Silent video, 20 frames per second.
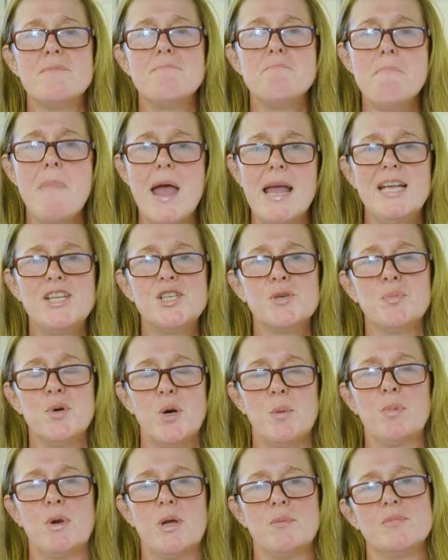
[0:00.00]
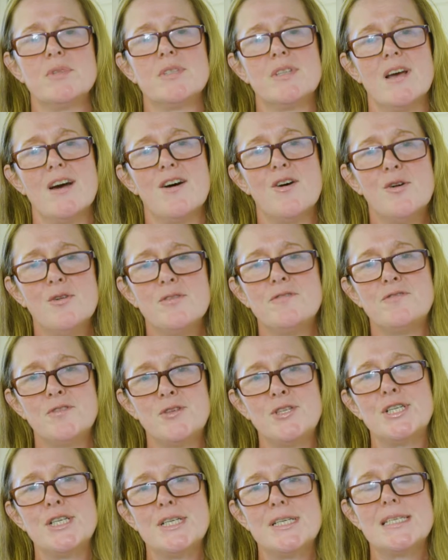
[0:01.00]
the major problems that all
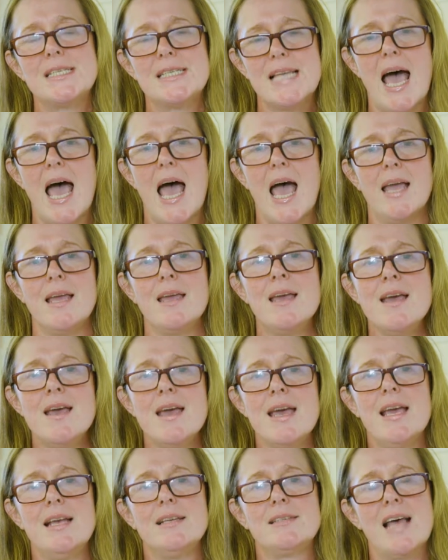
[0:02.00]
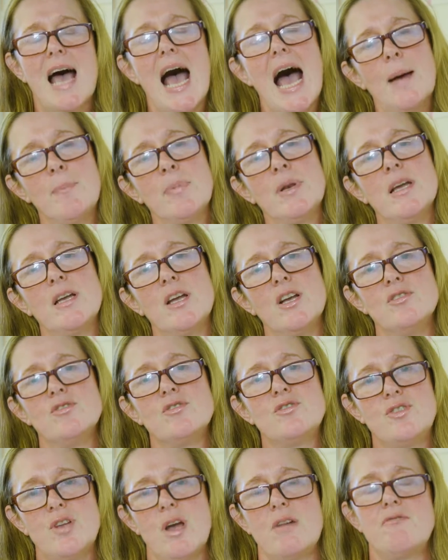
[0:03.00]
funders say is that
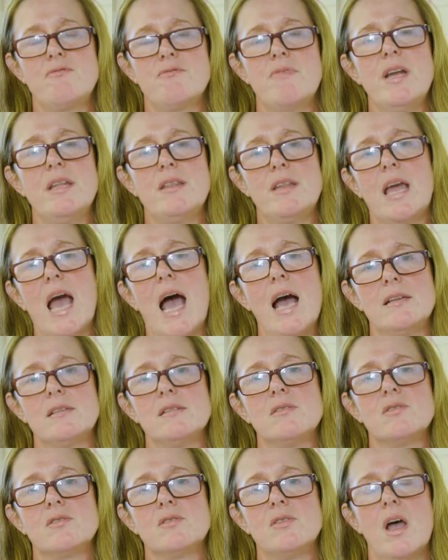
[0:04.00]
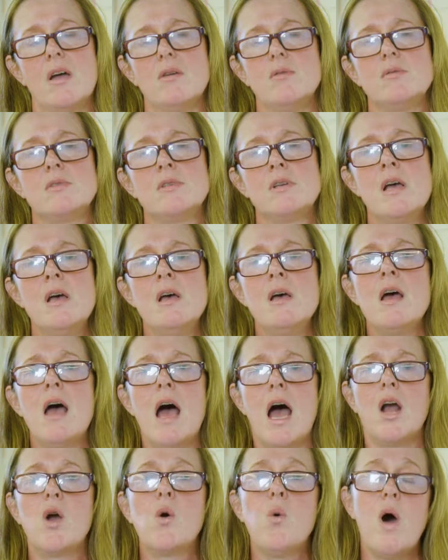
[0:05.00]
applicants don't read the guidance notes.
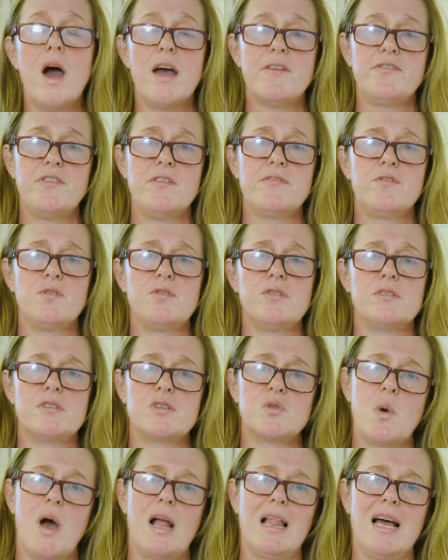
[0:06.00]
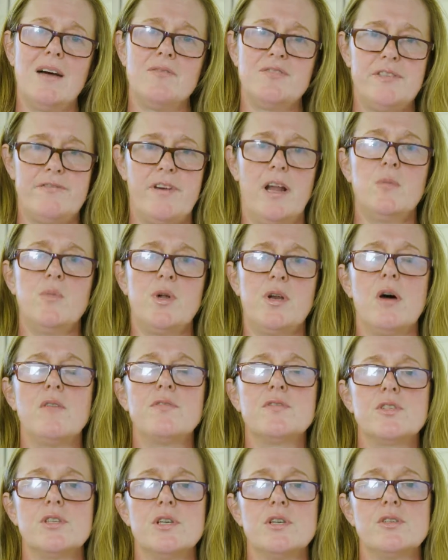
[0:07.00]
And quite a few funders as well have development
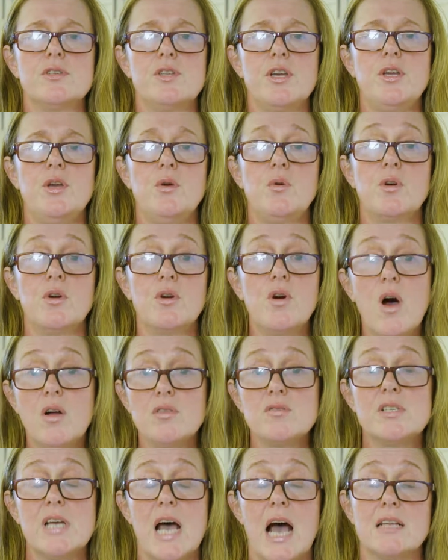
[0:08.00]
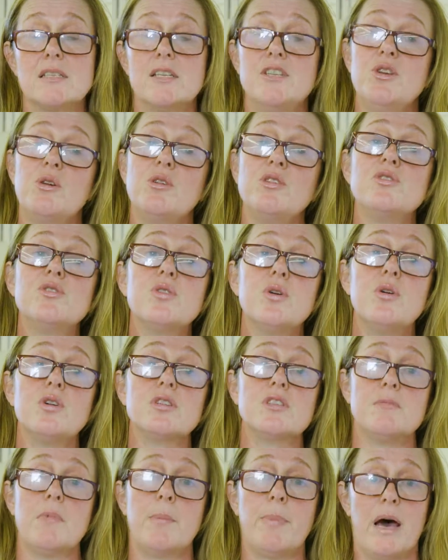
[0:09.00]
officers that you can contact, and you can
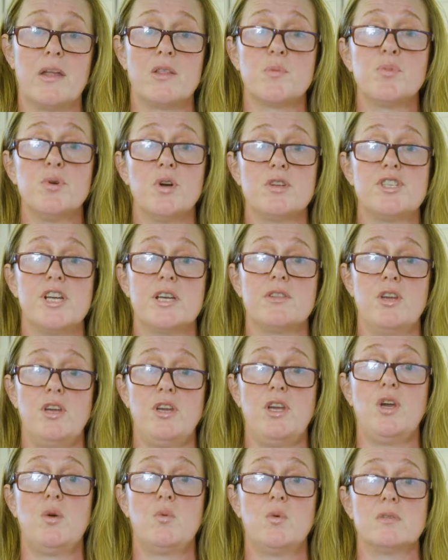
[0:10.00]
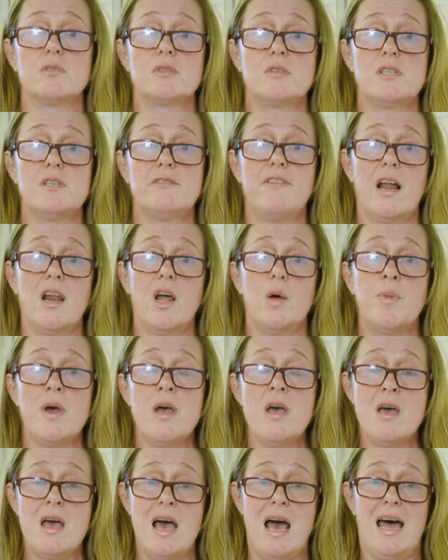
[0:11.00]
talk to them about the project that you want to develop.
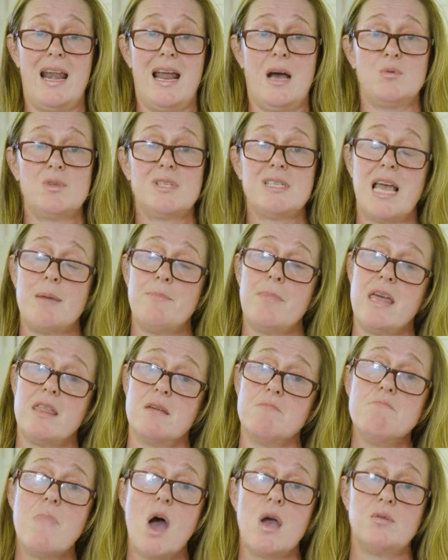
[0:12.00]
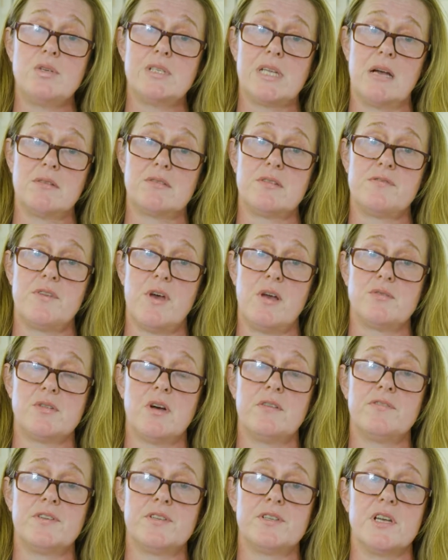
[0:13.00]
And I would say make the most out of
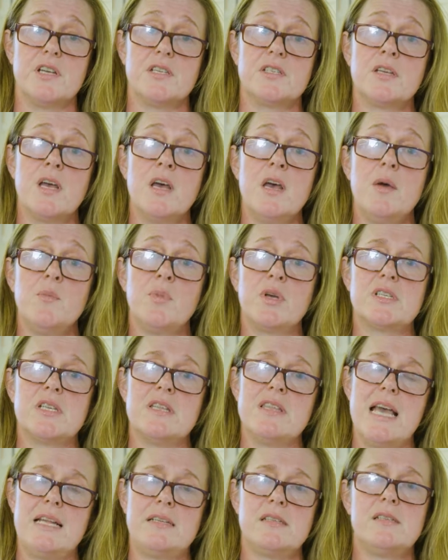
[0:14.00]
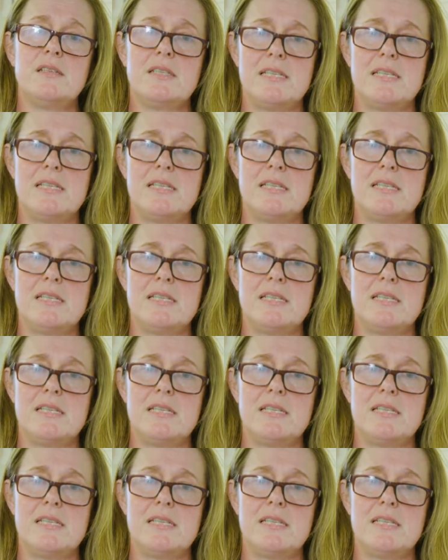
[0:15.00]
those officers, because at the end of